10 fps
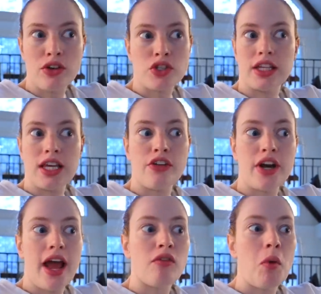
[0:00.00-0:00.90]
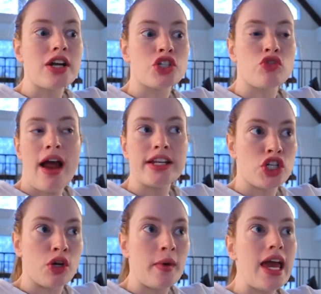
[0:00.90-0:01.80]
So like the other night I watched
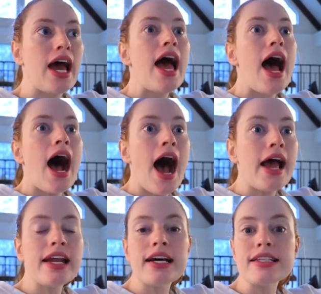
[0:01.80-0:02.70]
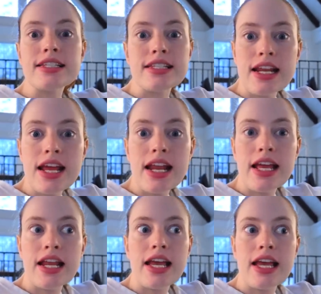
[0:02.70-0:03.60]
Ratatouille. I had not seen it
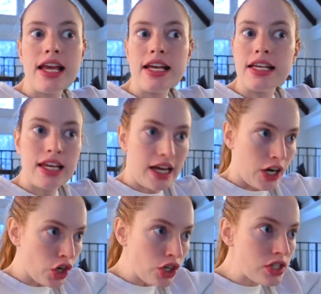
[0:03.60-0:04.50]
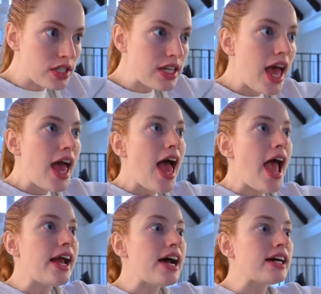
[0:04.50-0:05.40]
in years.
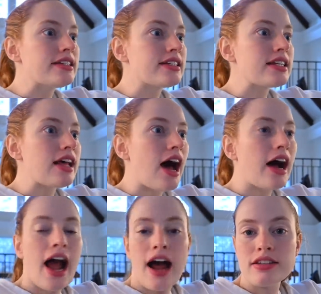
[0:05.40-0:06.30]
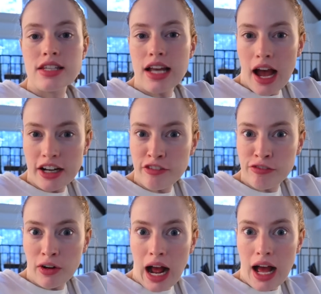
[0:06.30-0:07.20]
And I honestly kind of
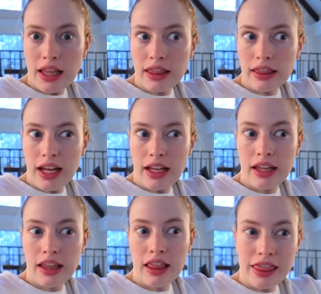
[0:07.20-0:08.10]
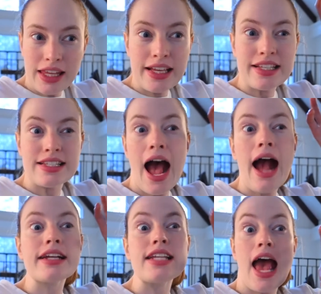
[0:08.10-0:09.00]
forgot like the
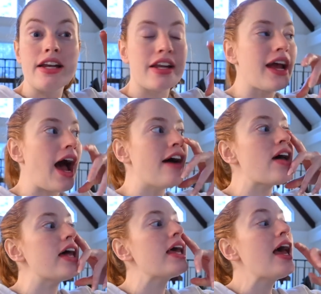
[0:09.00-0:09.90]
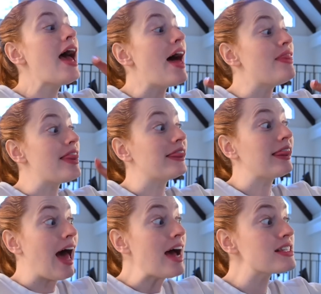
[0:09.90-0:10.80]
exact ending of it. And then
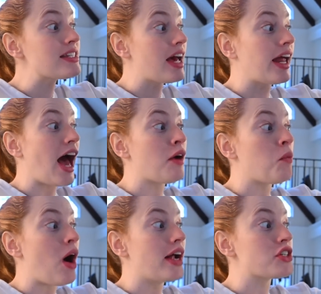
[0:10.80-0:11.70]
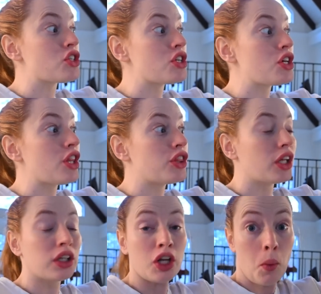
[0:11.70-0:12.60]
last night I watched
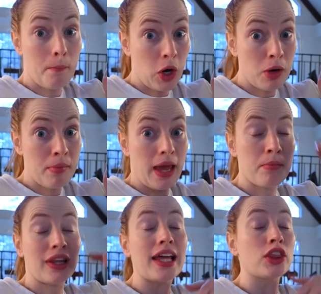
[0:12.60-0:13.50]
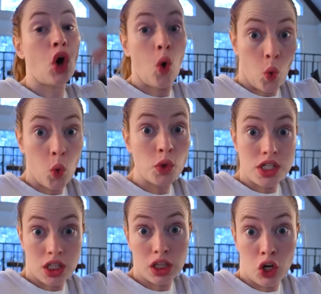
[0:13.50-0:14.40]
The Little Mermaid, but like the
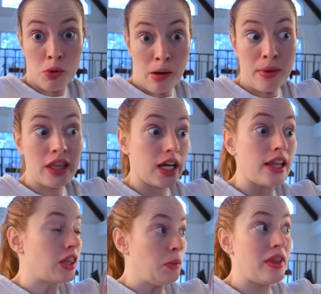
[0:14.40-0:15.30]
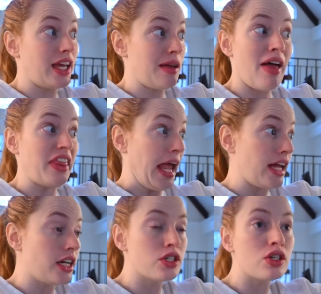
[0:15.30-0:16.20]
old Little Mermaid, like I think the one that came out in the
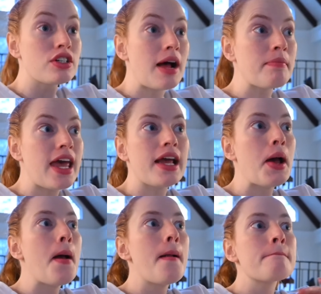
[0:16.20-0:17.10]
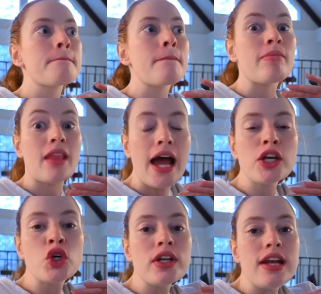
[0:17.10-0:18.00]
80s or something. I
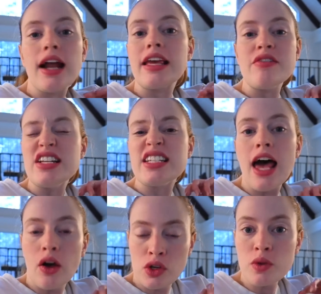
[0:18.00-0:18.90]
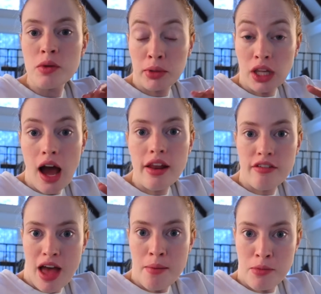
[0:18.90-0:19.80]
could not even tell you the plot
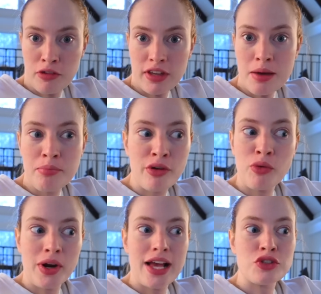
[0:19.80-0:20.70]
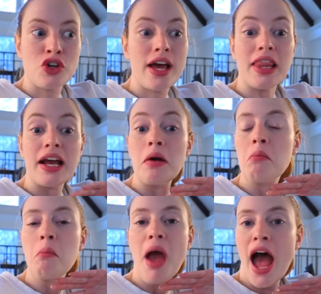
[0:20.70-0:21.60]
of that movie before yesterday. Like,
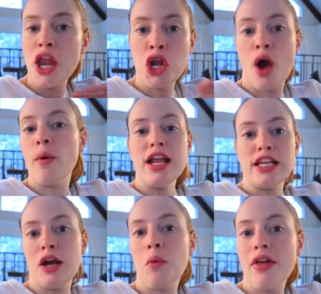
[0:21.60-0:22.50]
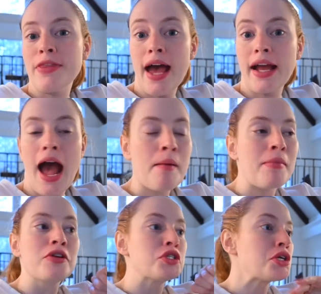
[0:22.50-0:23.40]
had no idea what the heck
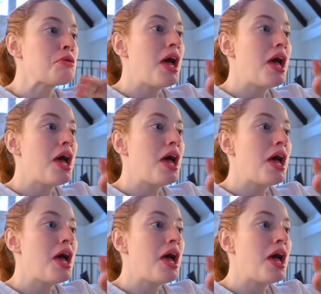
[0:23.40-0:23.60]
happened